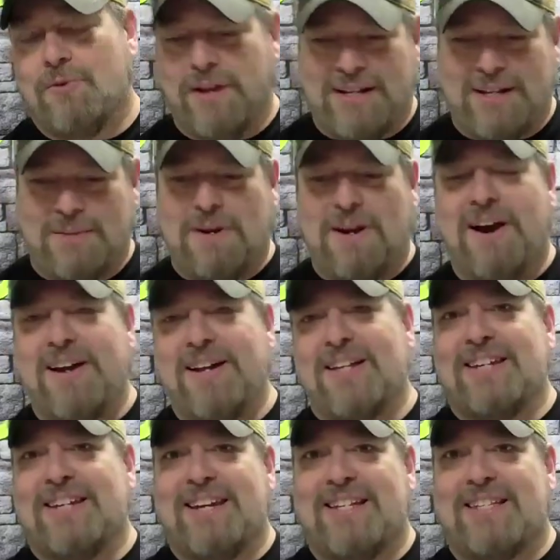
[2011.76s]
do like the behind
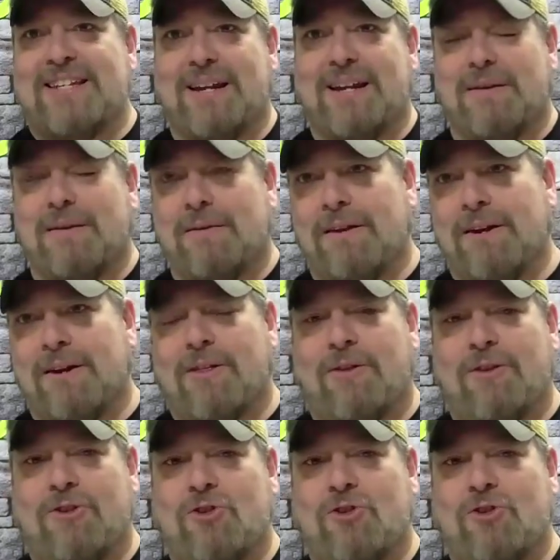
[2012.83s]
the scenes thing and like